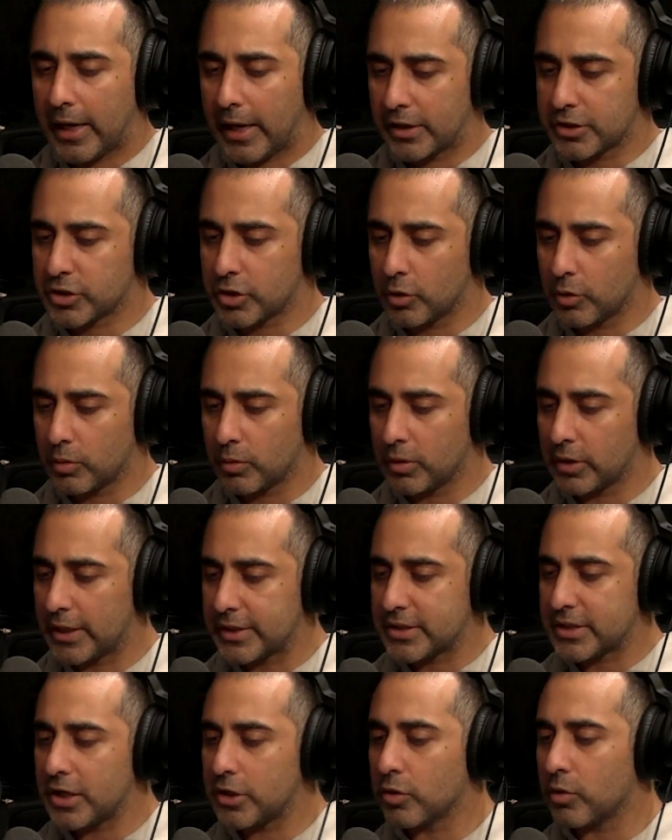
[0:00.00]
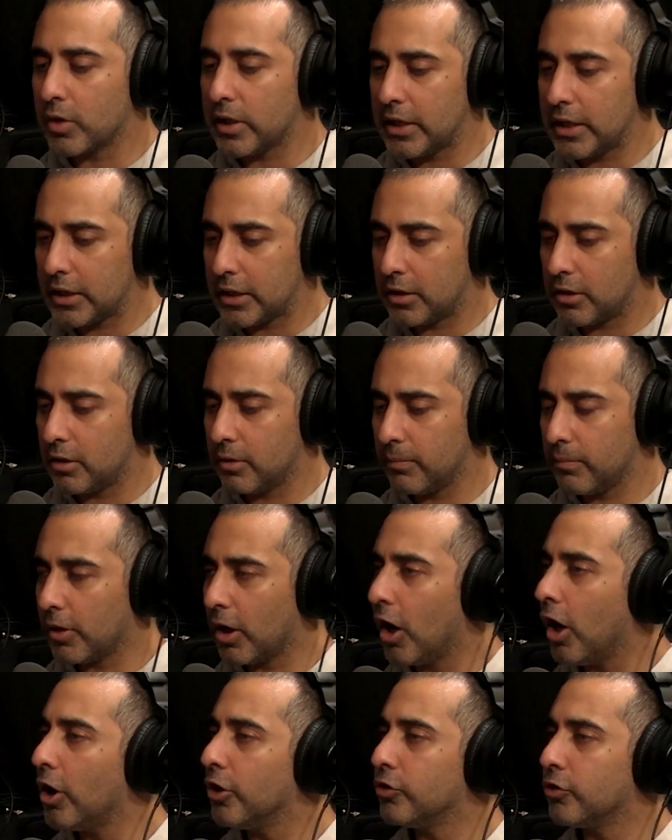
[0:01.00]
And so let's say you're in
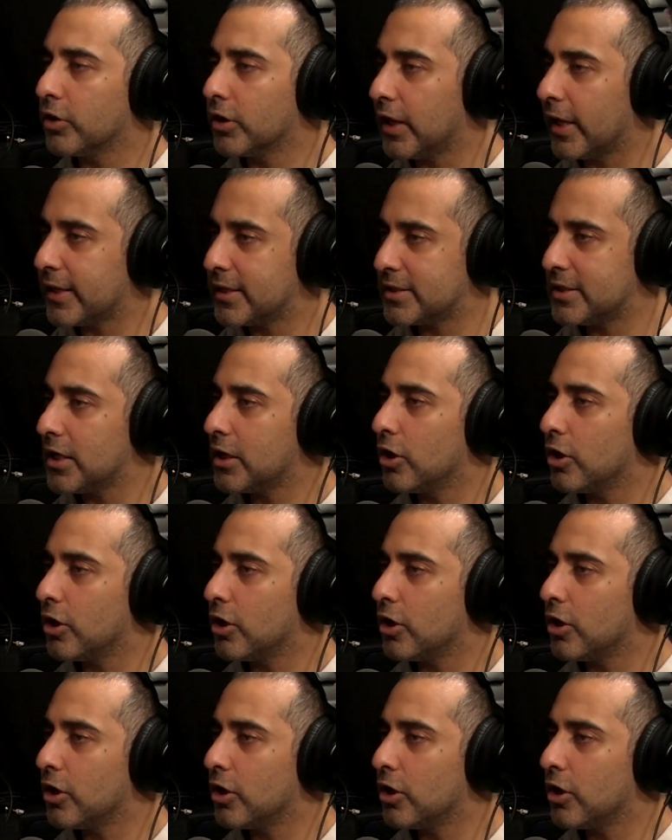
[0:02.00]
100 legacy